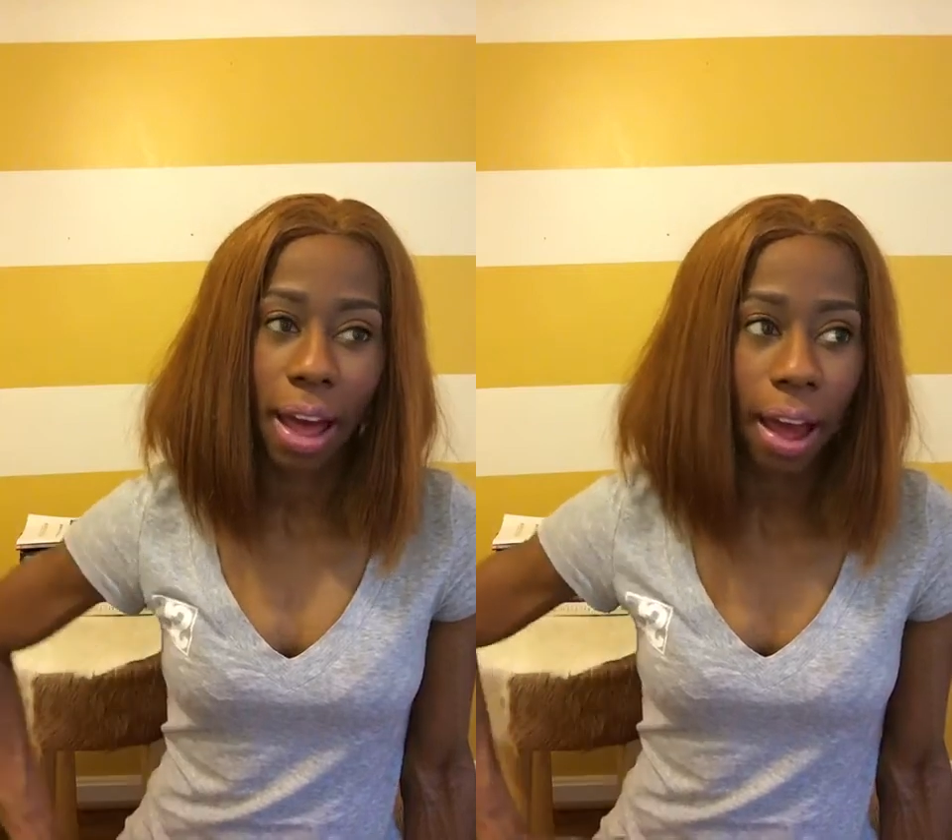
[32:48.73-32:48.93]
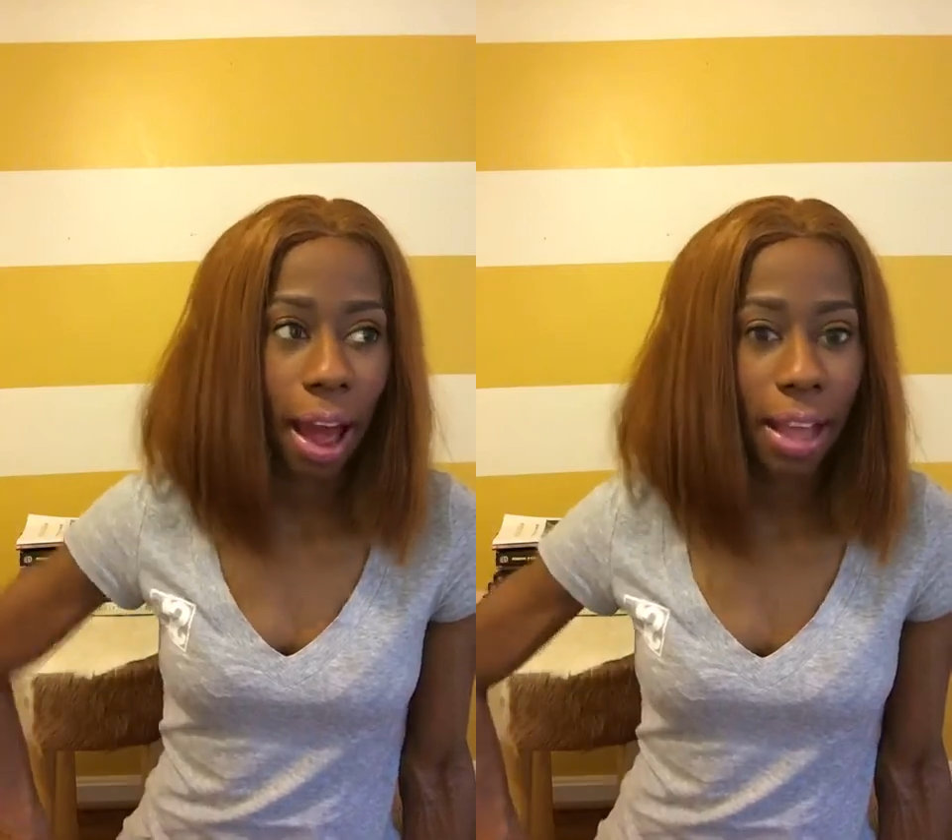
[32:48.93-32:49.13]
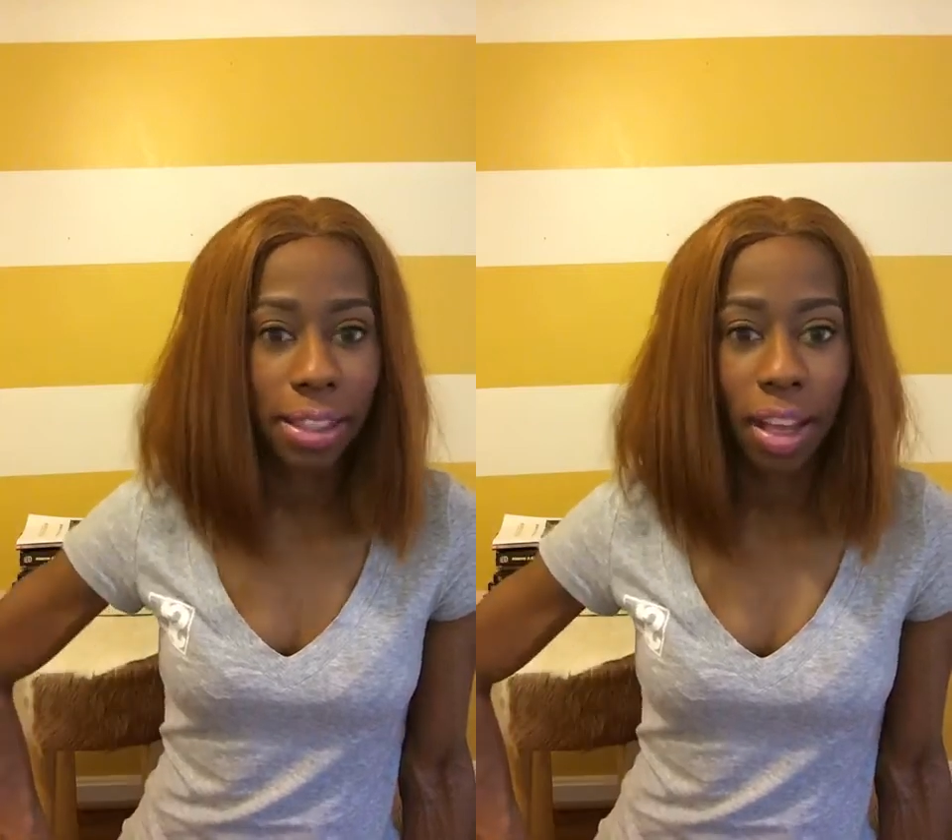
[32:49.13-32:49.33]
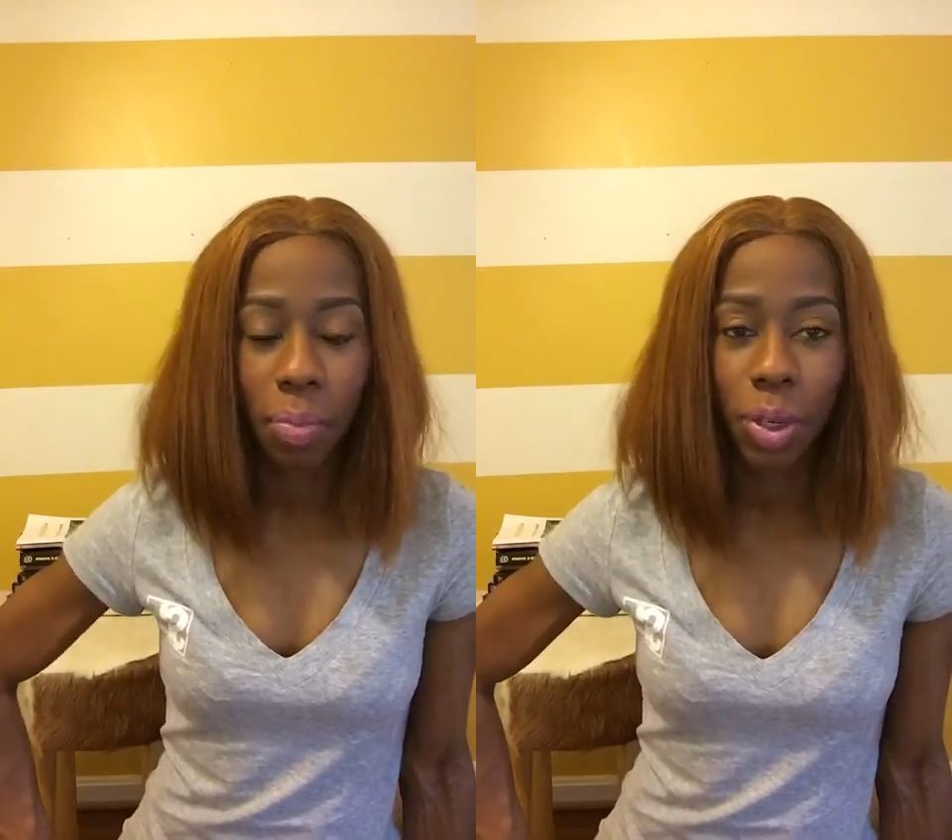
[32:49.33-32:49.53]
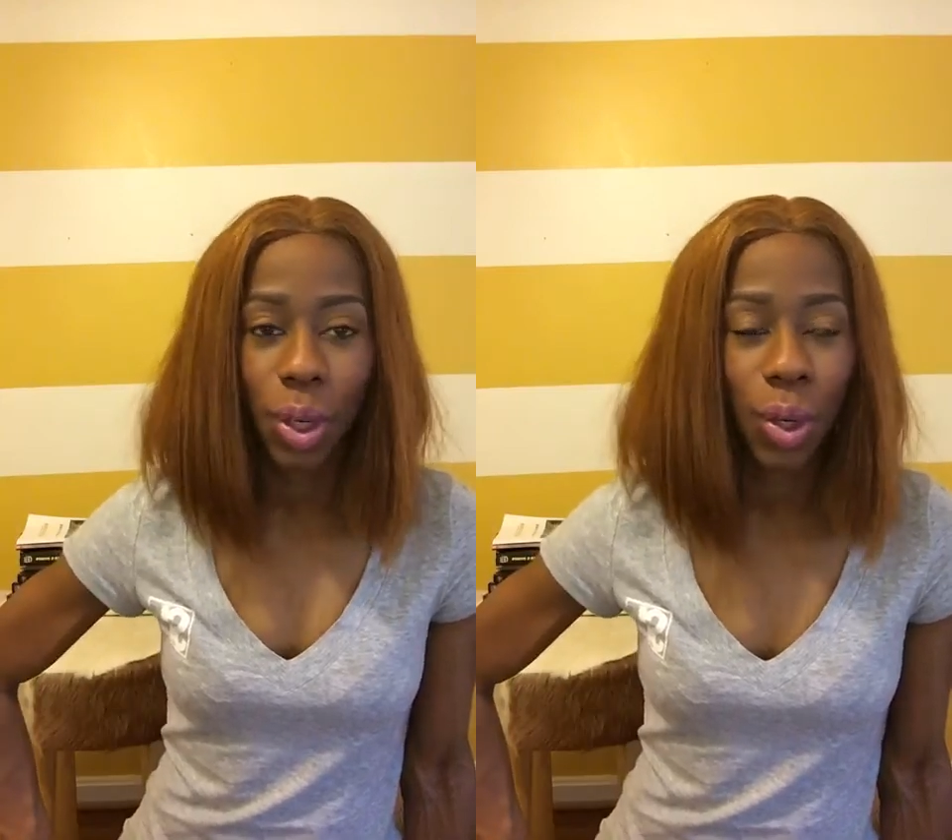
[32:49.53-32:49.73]
I got
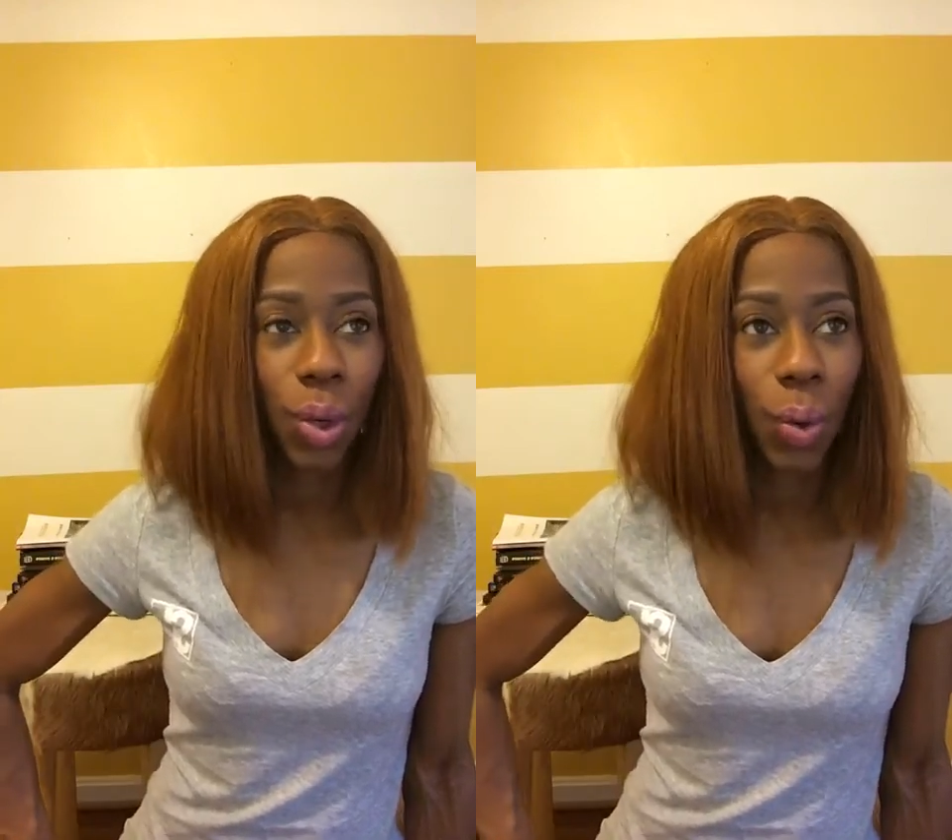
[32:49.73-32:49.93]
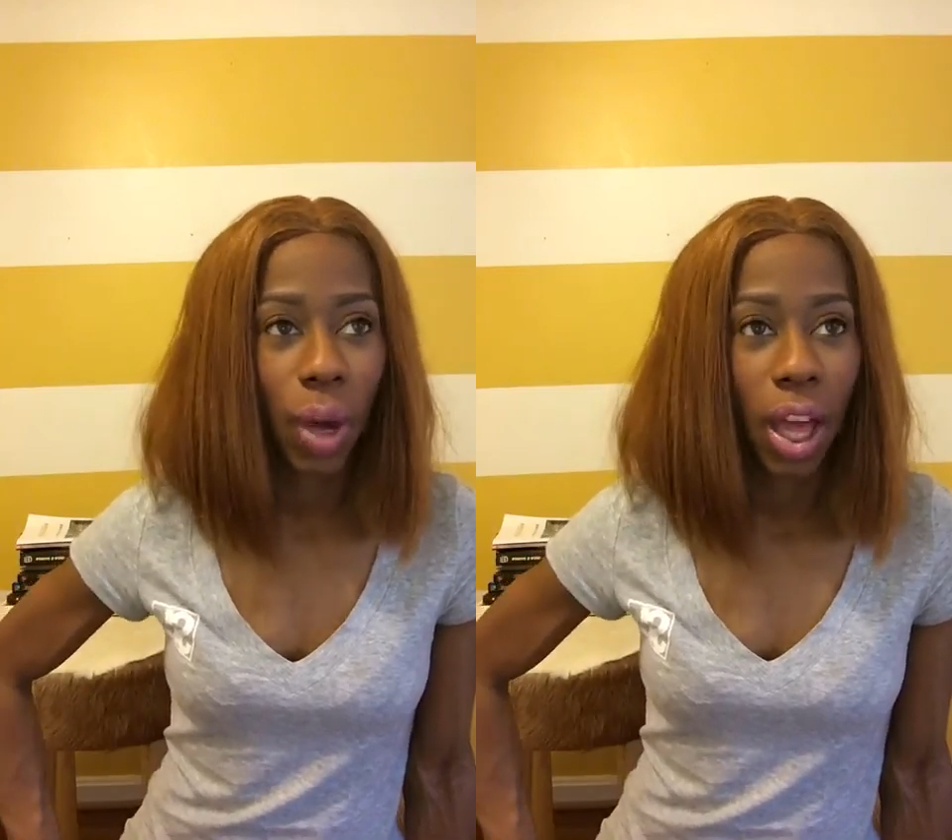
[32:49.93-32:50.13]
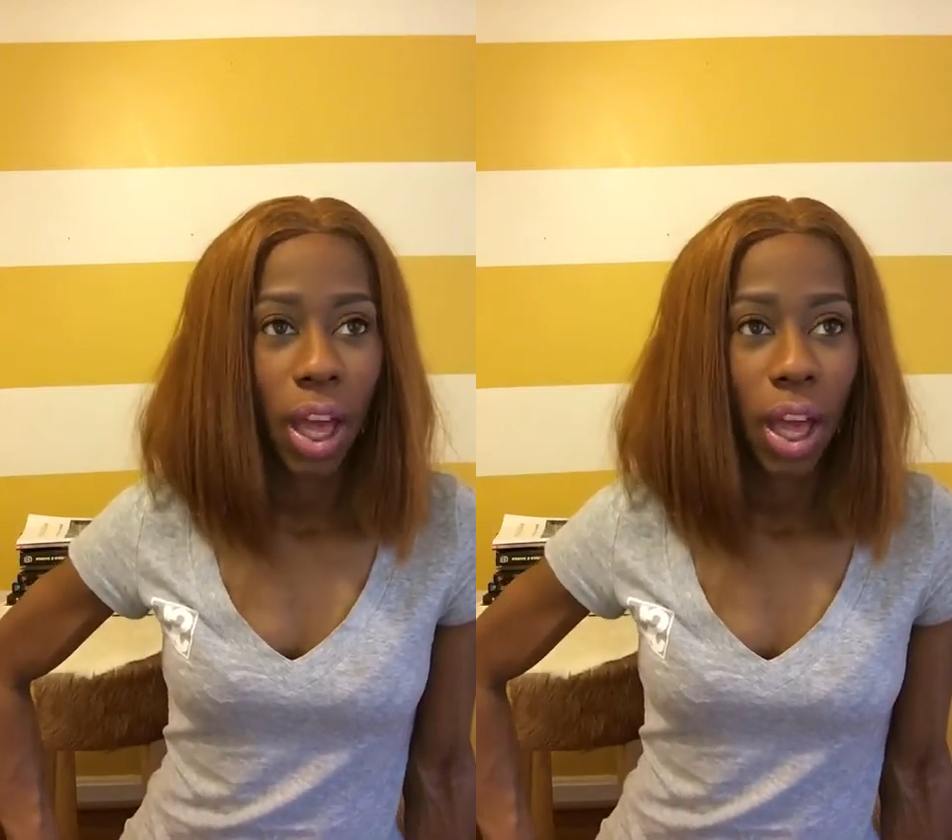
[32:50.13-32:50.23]
something to do.